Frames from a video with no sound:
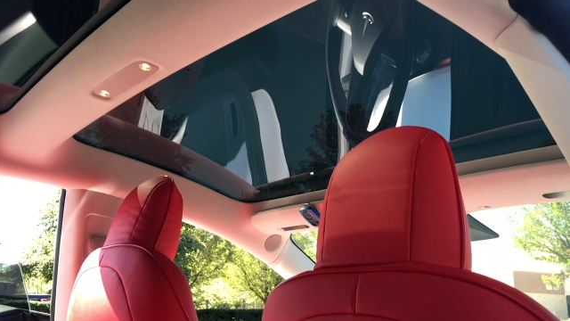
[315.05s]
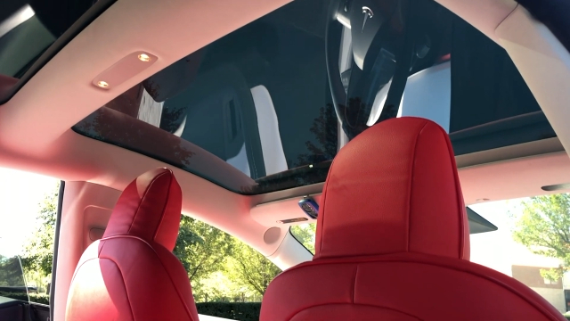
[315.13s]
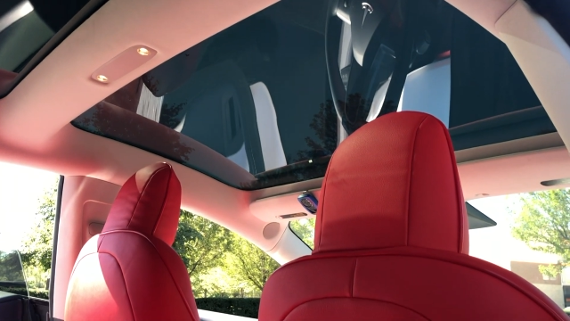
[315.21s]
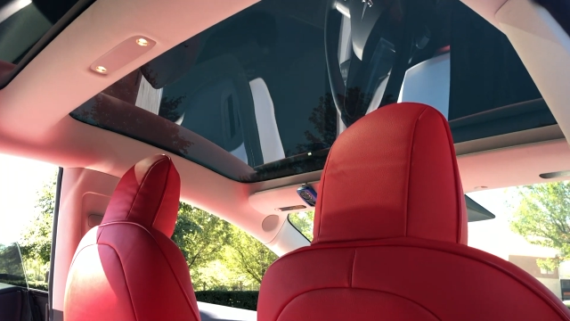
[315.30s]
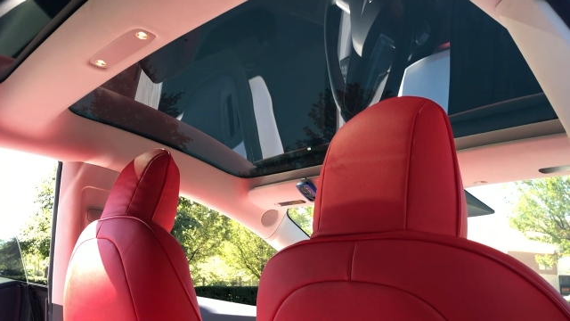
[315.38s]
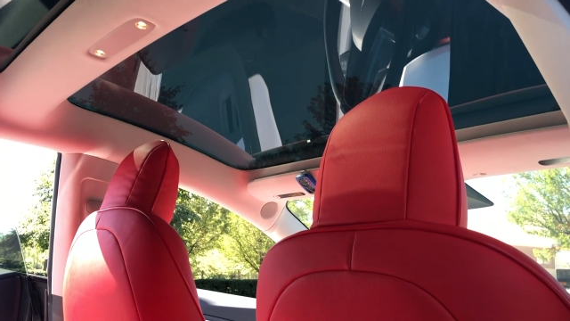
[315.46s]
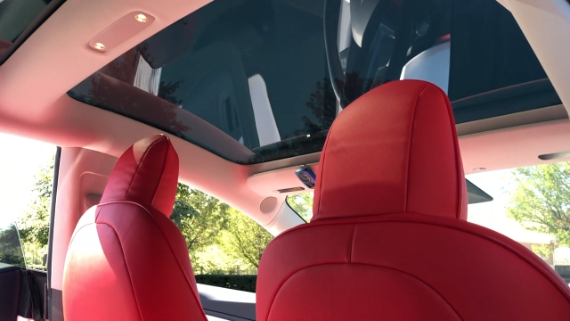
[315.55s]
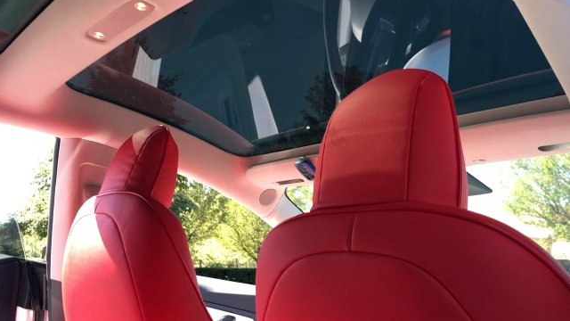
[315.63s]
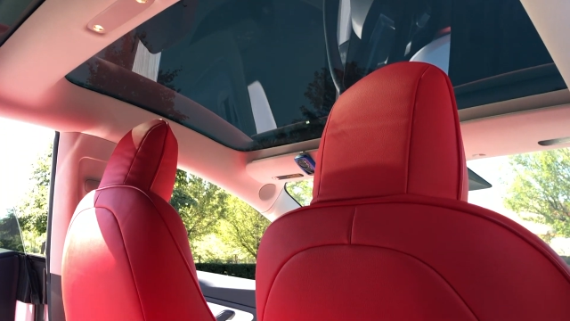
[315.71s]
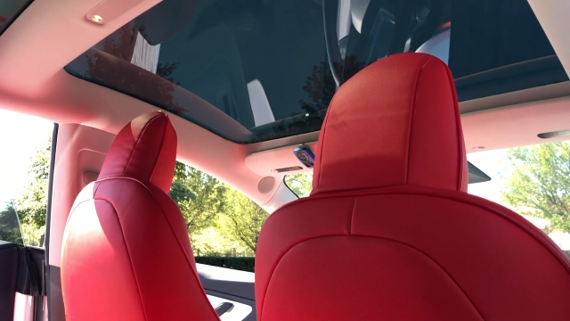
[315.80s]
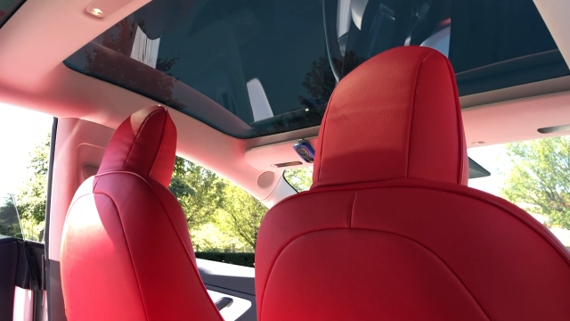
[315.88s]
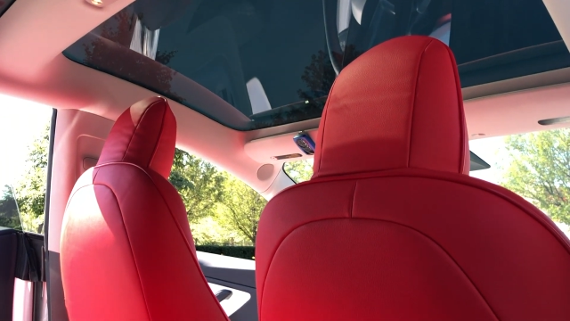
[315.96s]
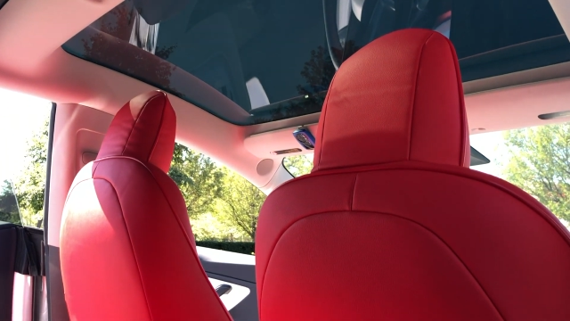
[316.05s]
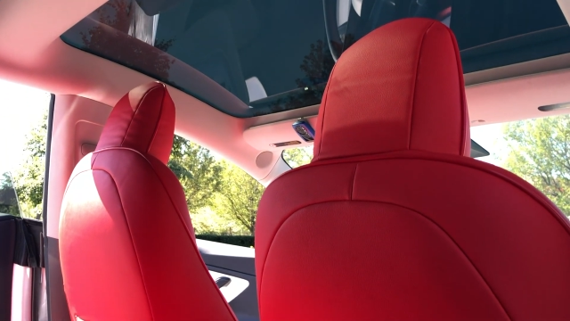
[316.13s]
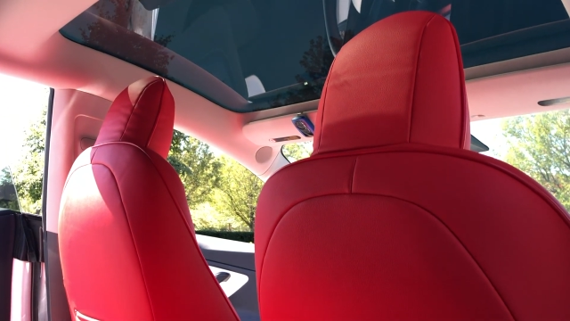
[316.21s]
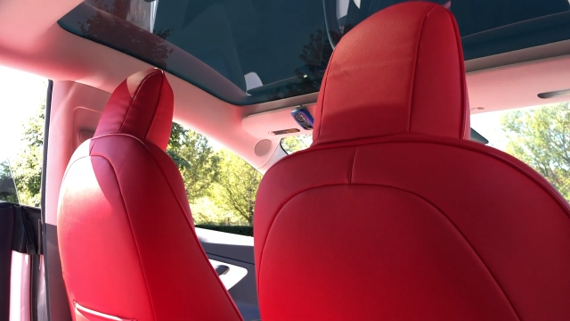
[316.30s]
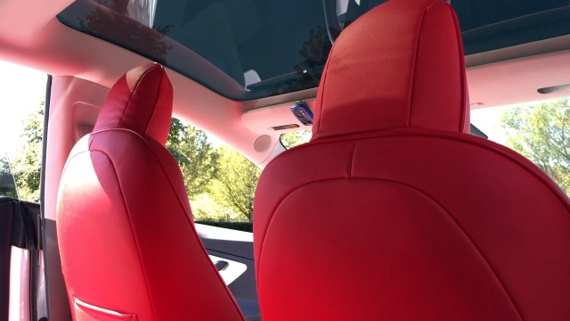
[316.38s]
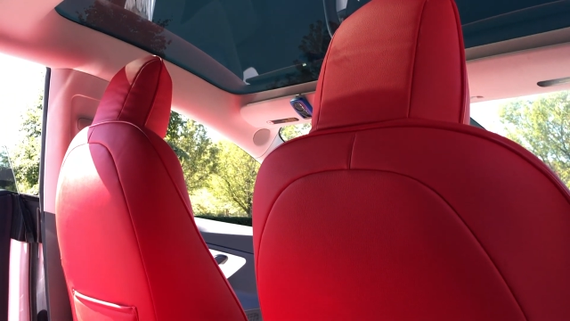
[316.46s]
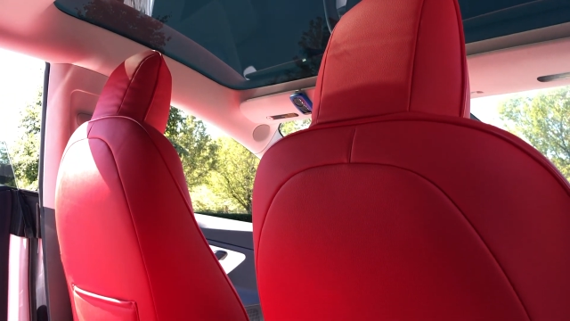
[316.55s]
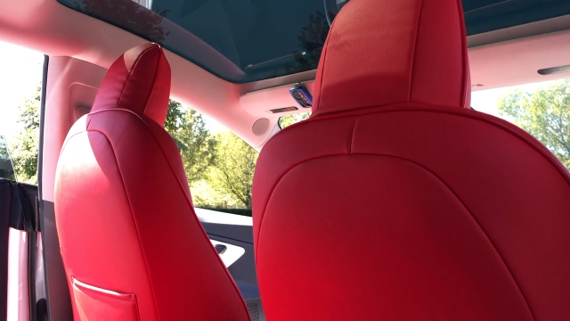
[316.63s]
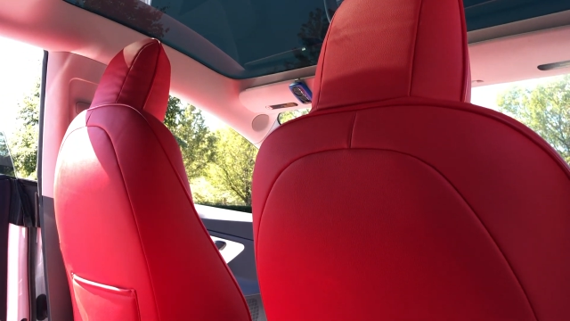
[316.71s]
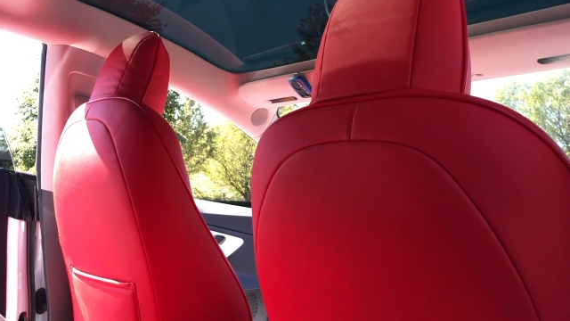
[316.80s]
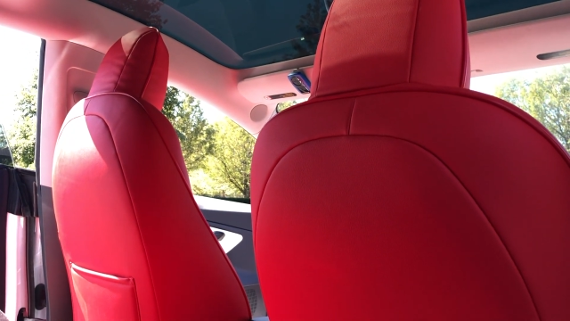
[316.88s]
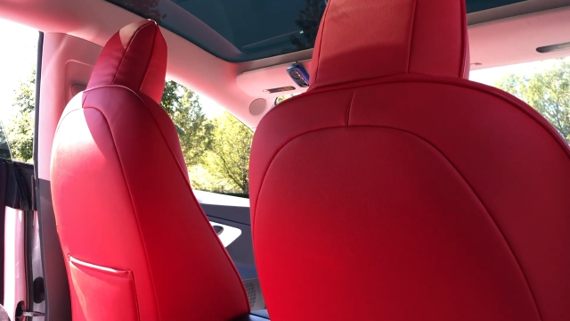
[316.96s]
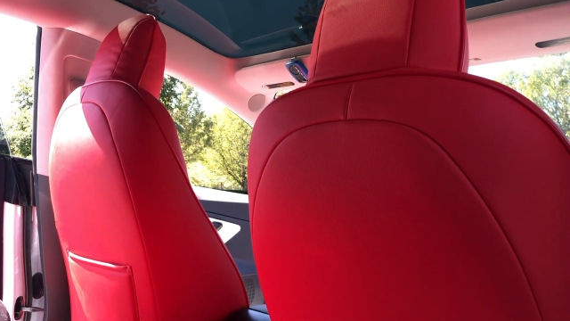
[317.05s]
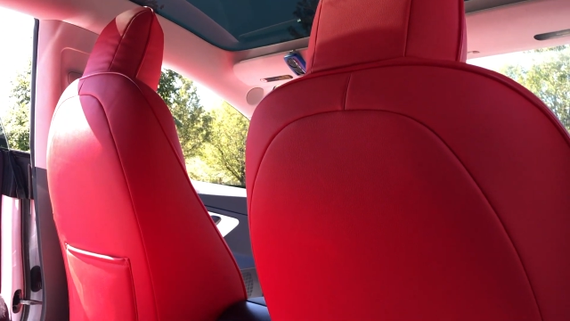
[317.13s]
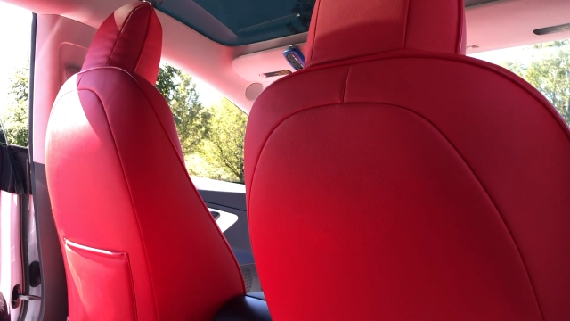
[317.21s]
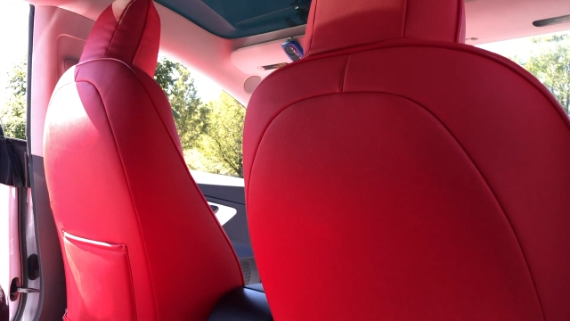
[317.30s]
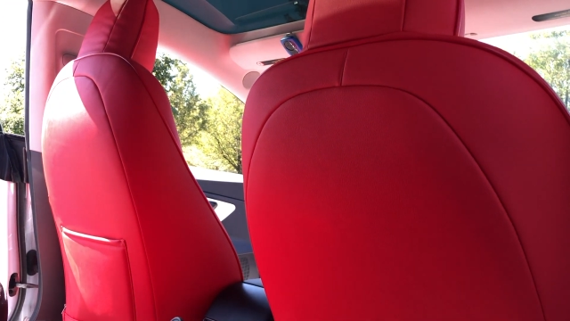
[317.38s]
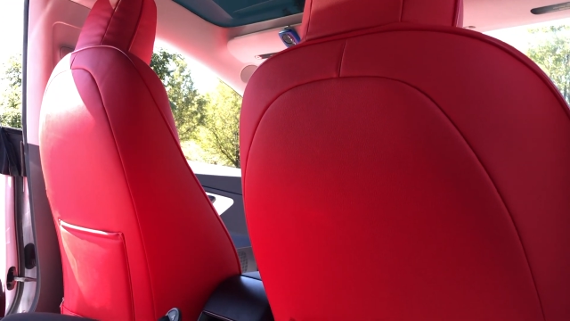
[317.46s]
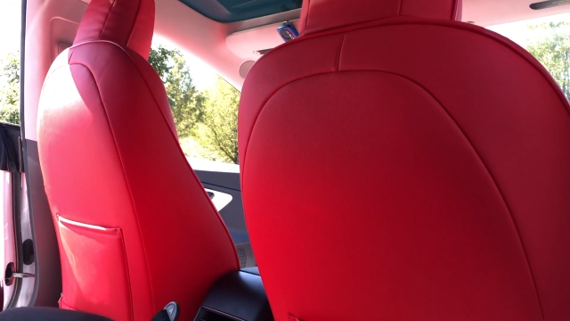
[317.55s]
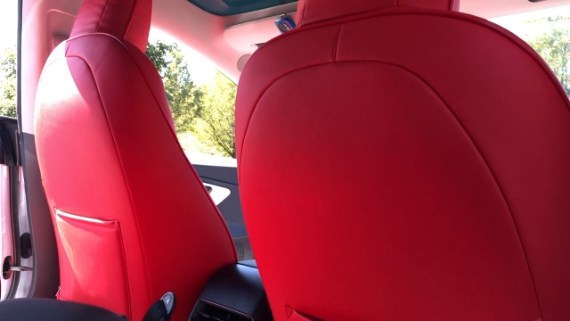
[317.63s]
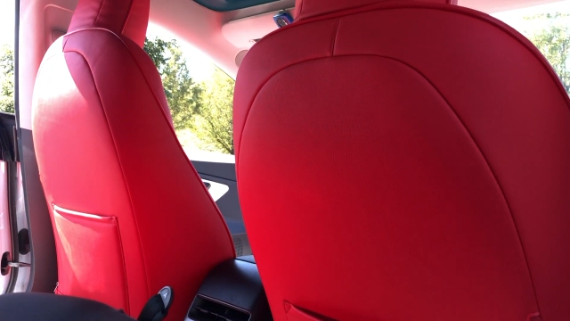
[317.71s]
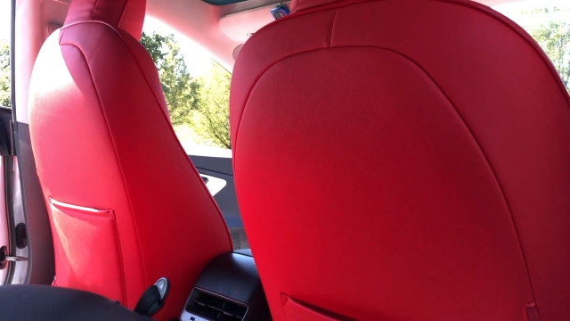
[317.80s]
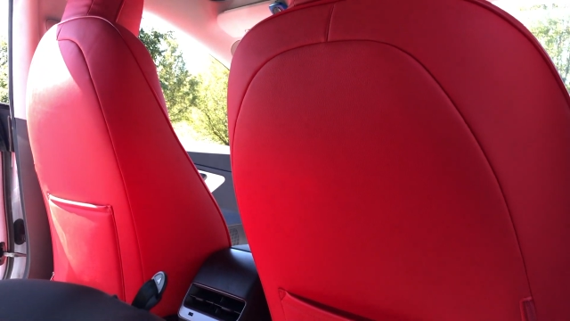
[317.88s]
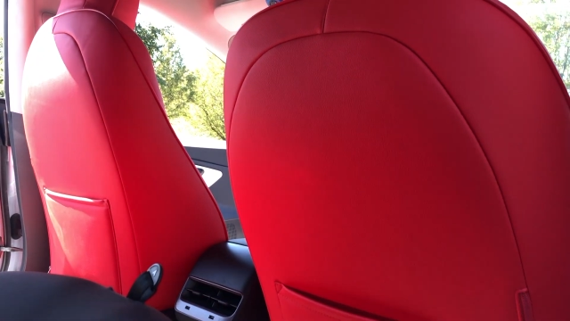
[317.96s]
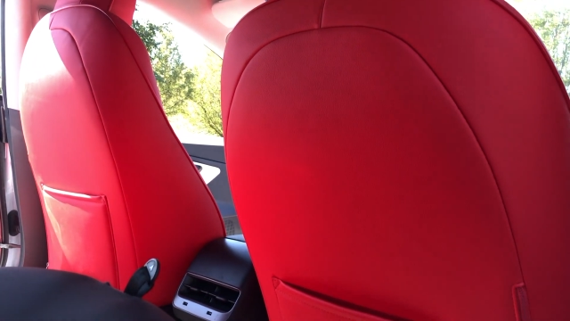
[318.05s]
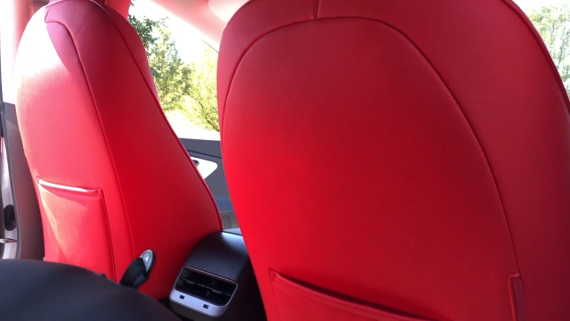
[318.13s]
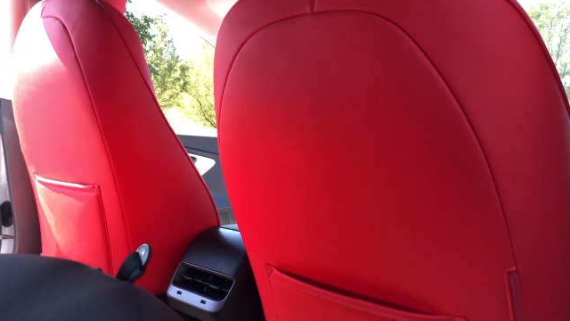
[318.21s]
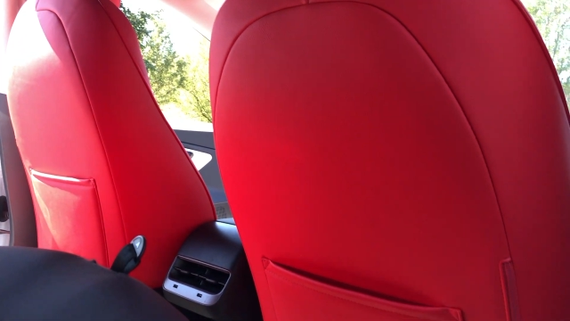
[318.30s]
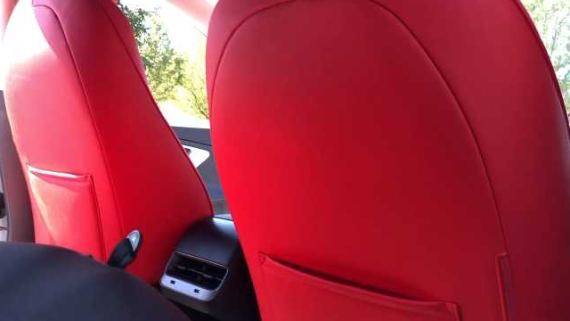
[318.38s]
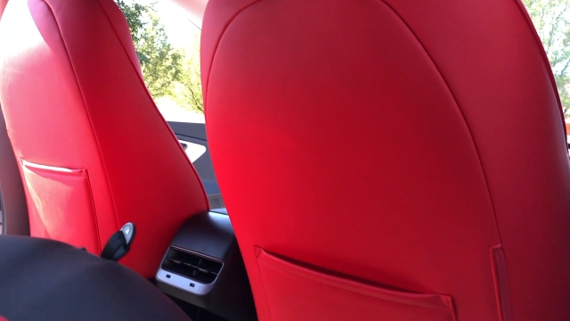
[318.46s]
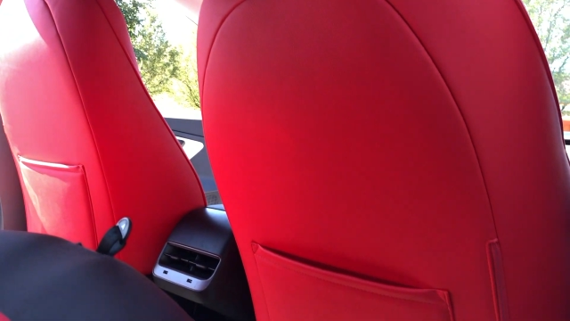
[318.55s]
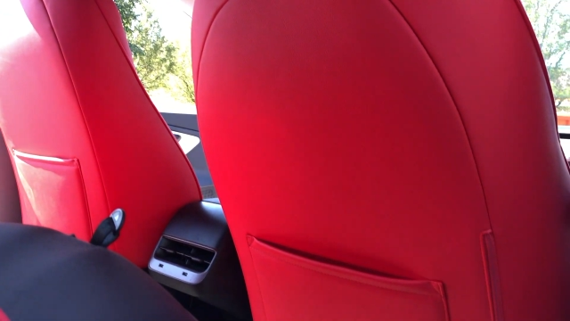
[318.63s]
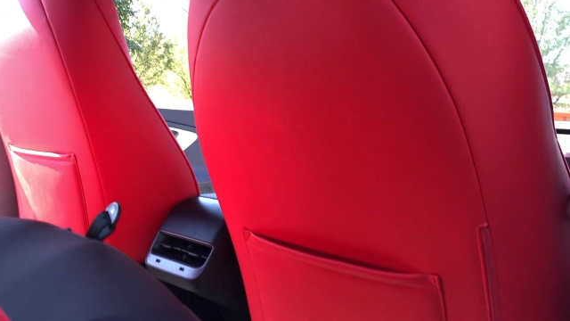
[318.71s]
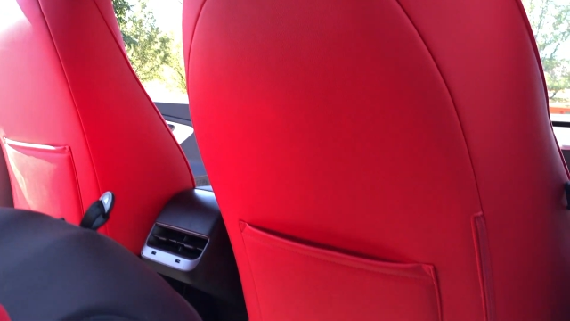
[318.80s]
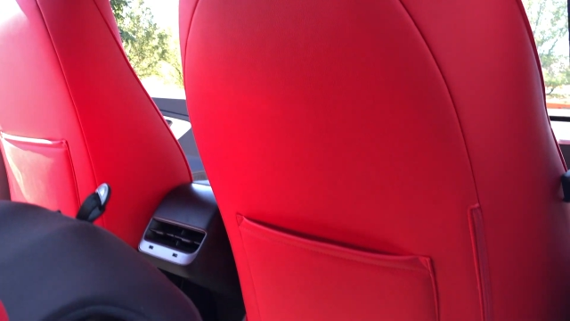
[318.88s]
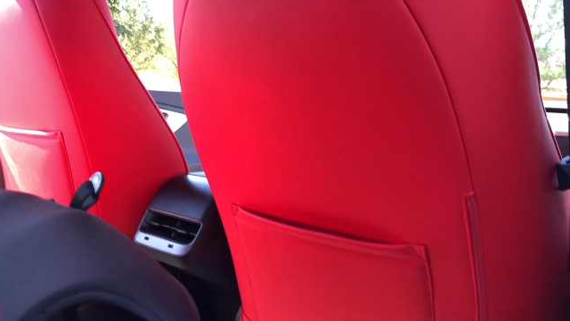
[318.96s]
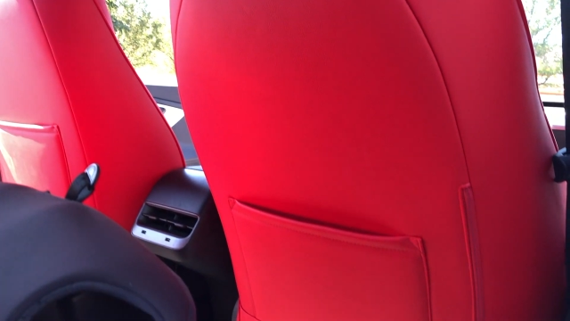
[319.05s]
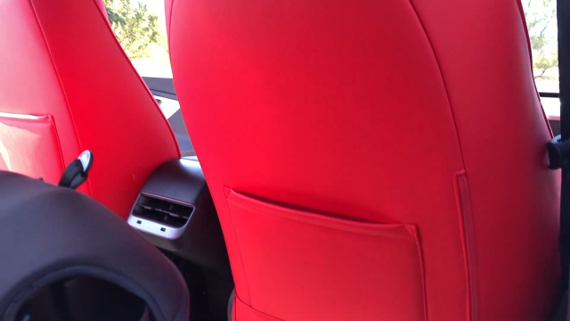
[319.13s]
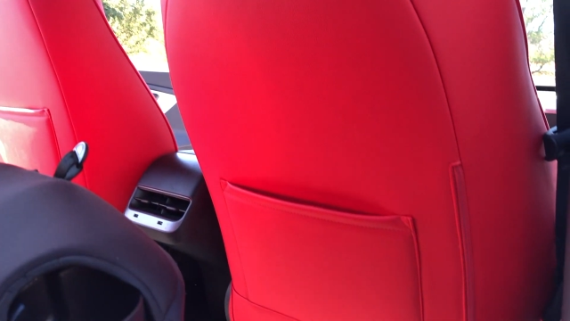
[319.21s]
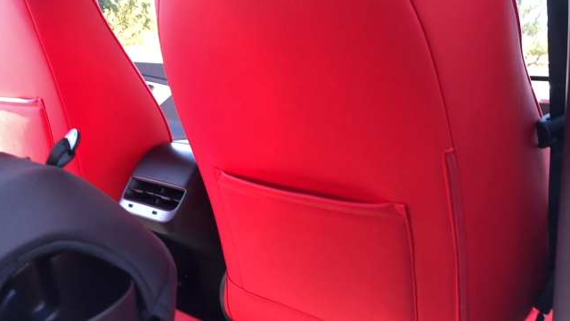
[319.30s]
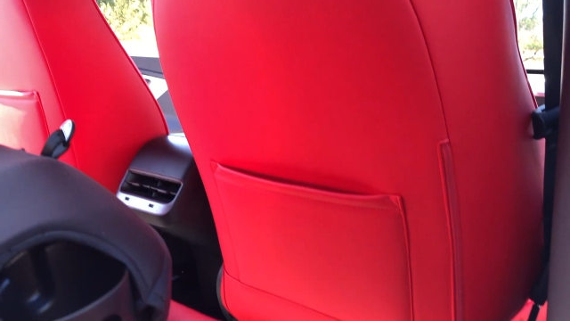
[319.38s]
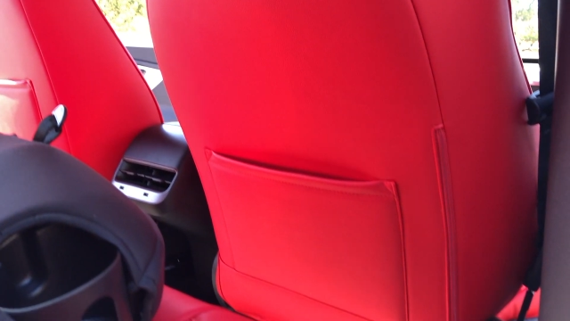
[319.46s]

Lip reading: No face is visible, so there are no lips to read.